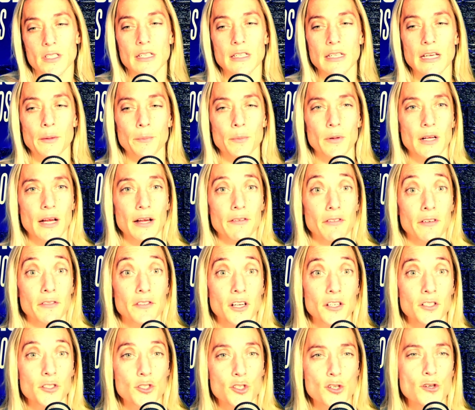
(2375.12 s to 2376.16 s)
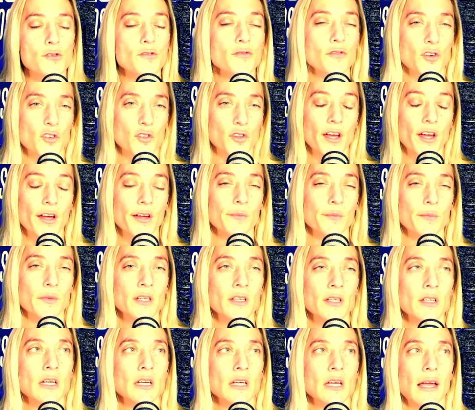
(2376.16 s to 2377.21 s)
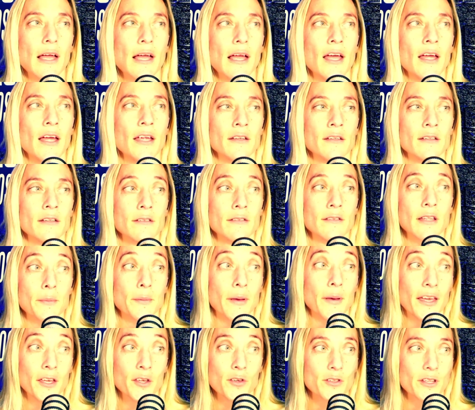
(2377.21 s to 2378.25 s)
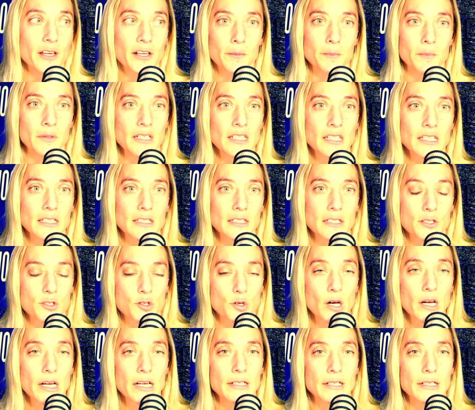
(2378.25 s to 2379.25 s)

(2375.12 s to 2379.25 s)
yet, but I've done two for them, and they pay you like immediately. It's great.